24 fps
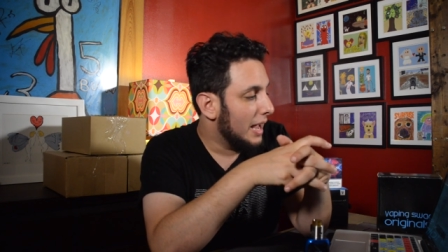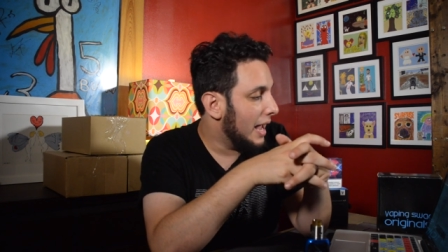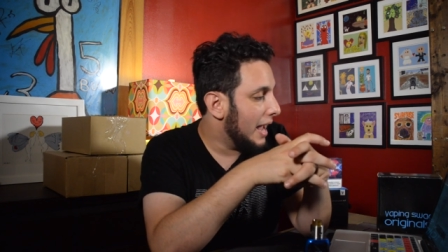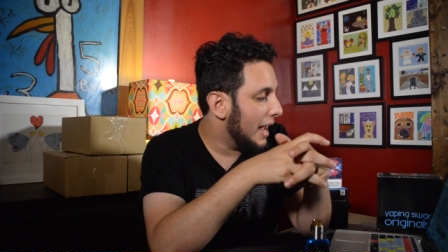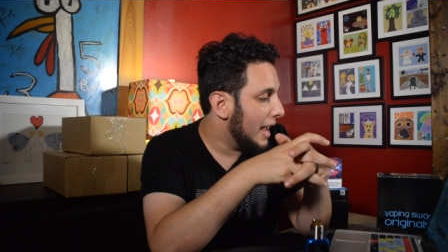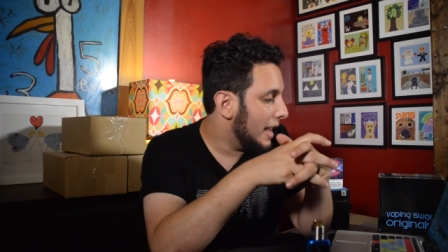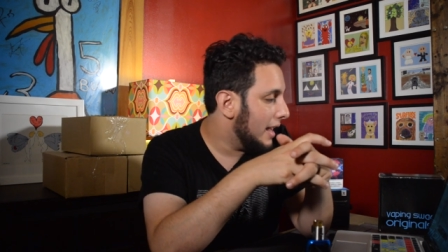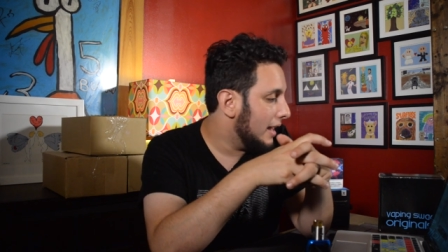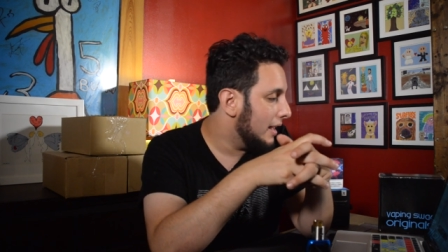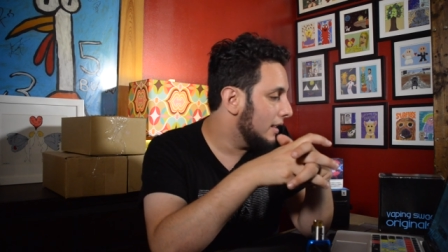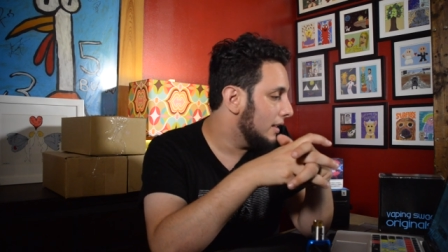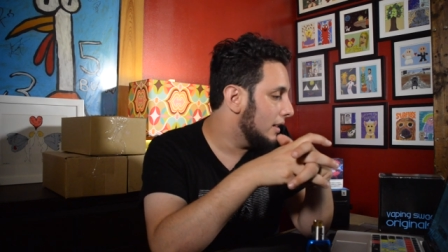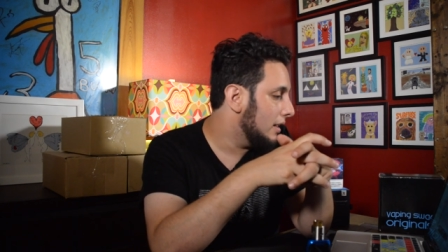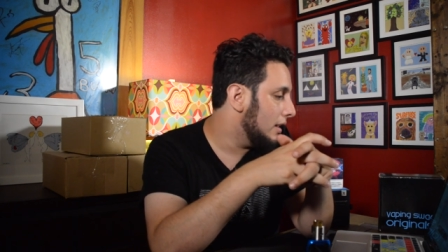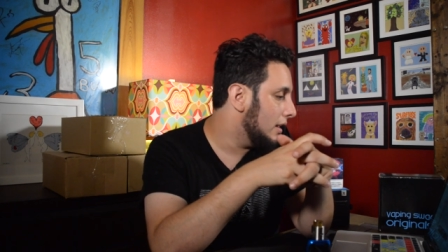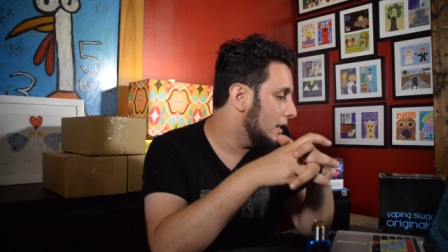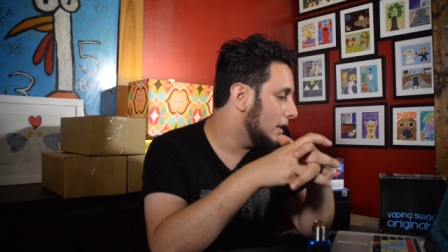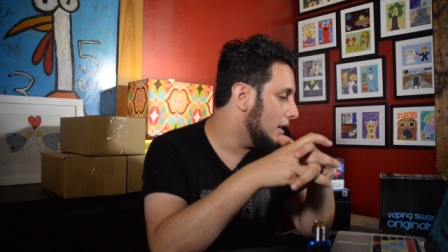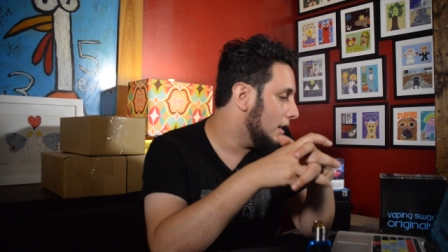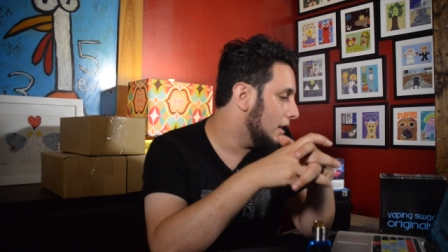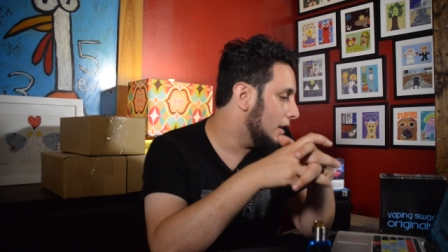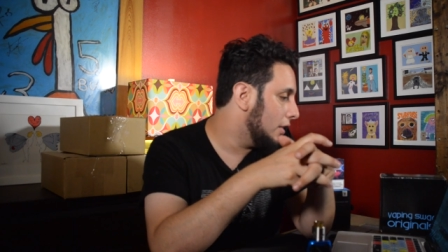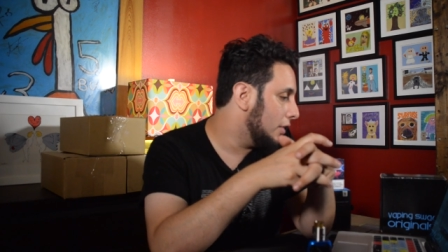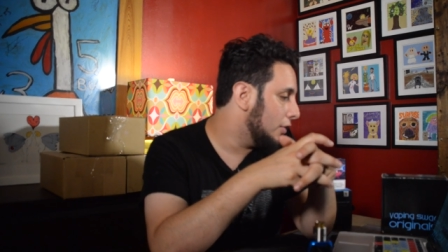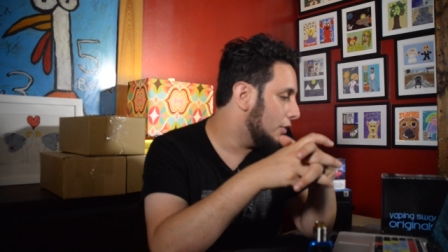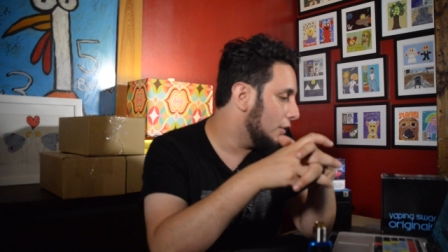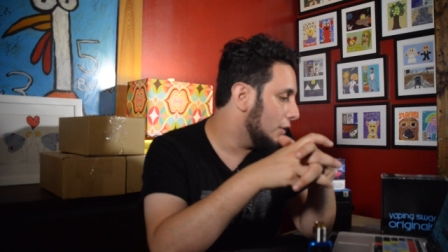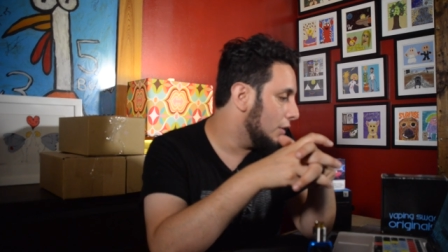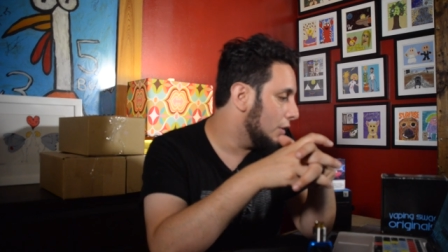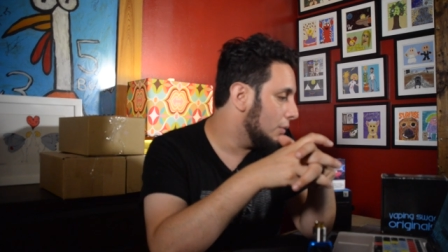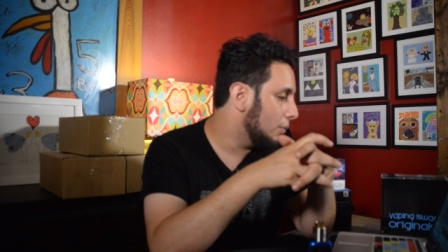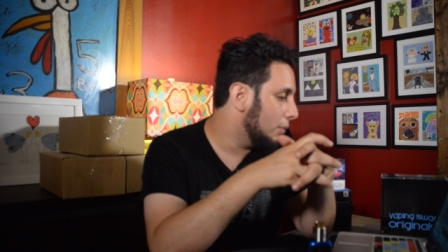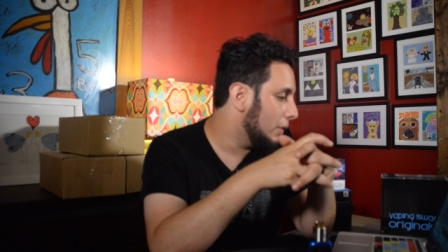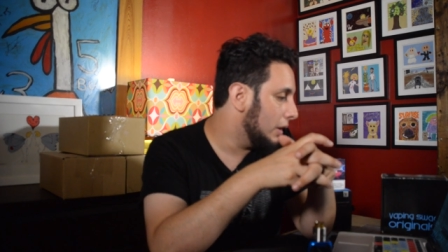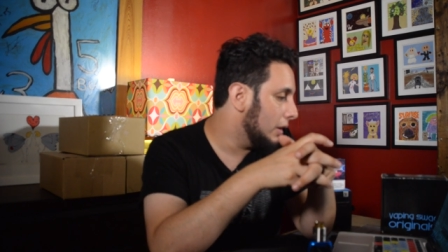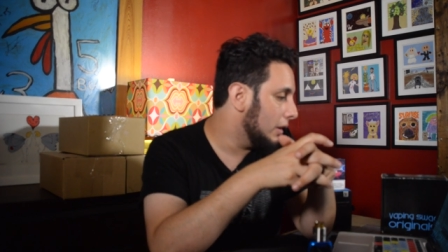And the
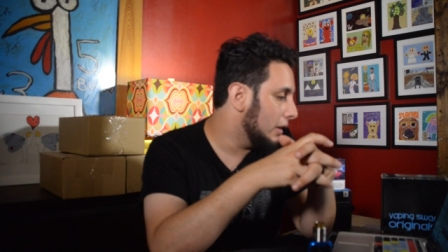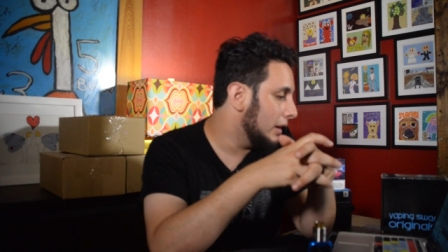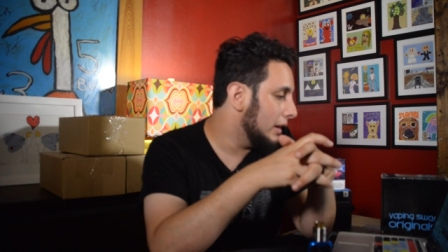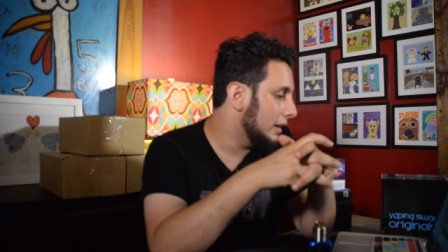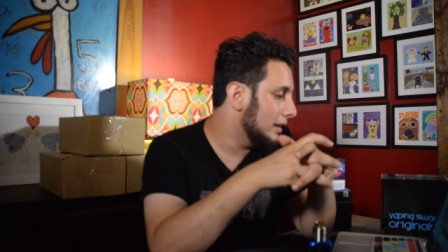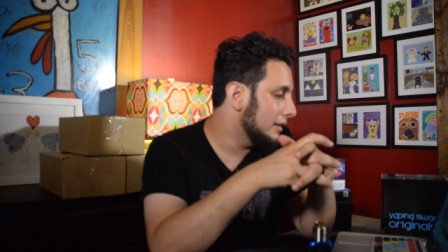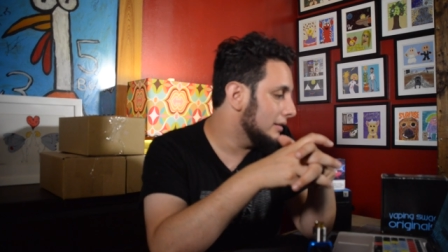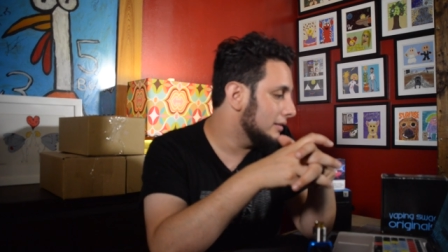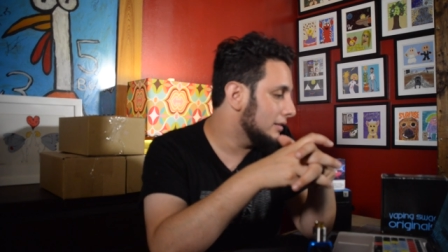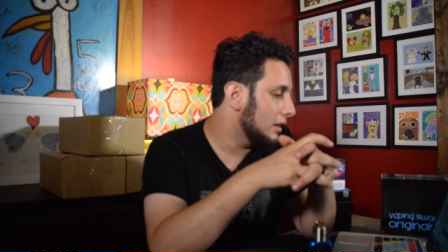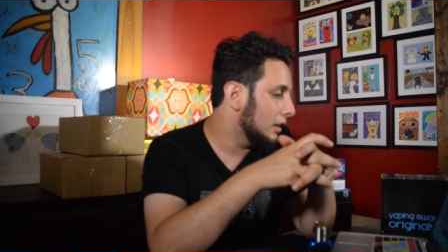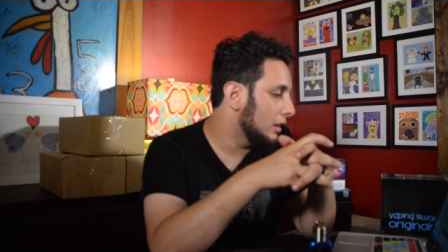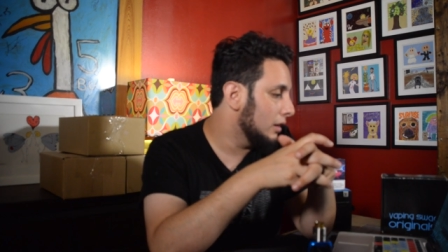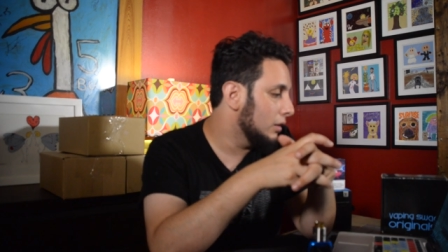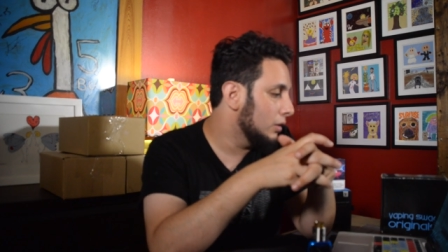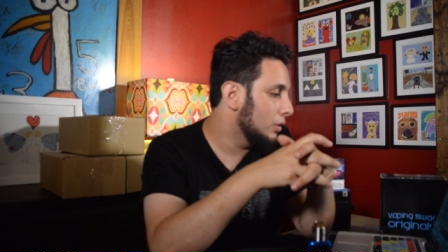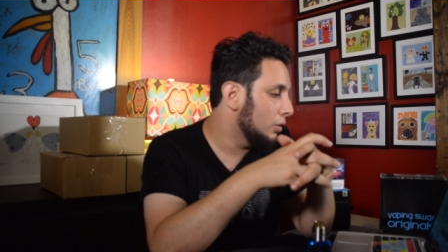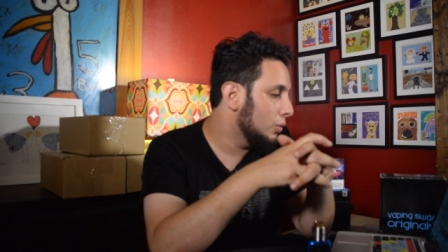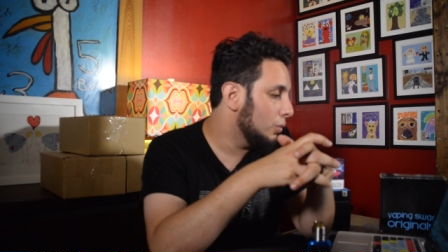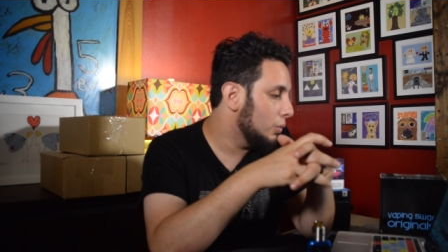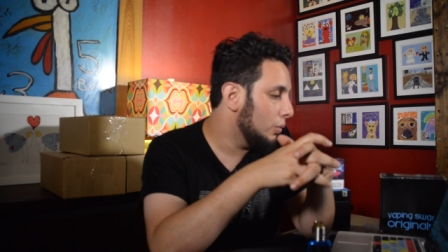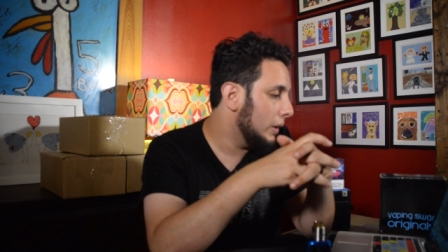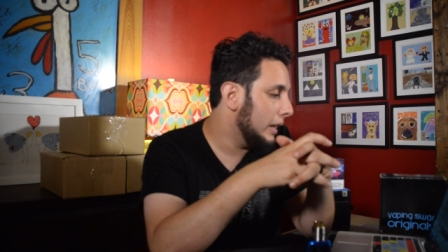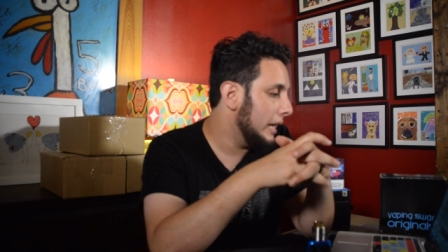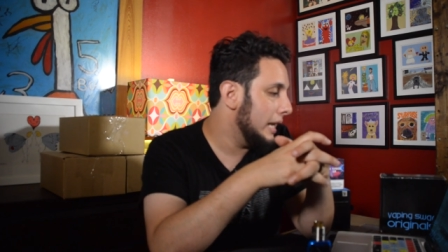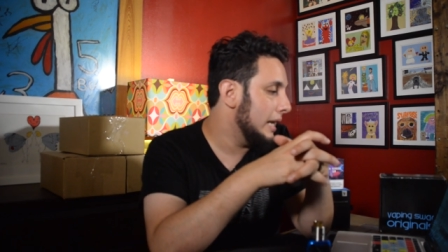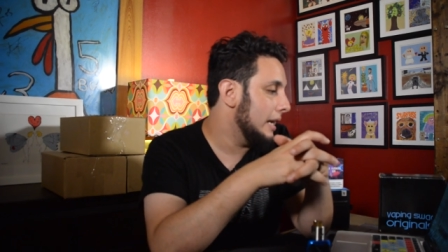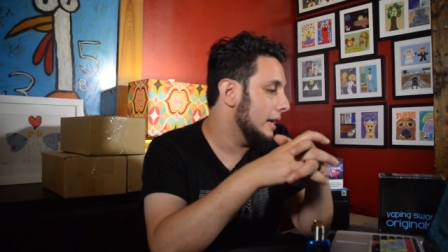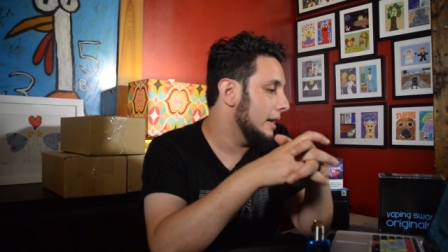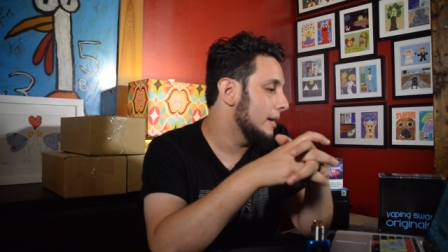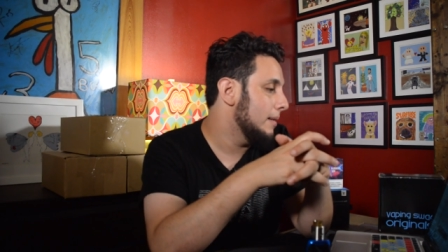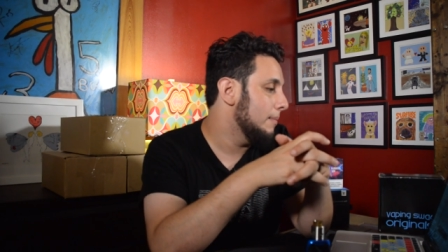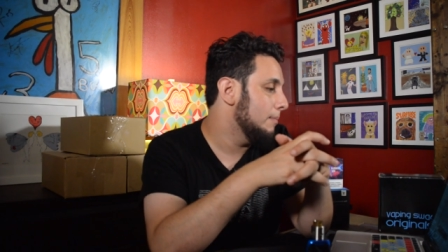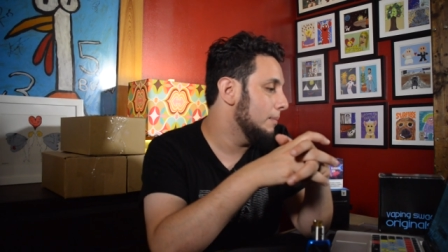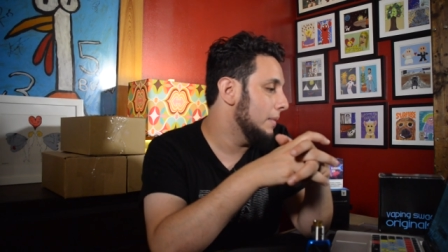third winner is Louis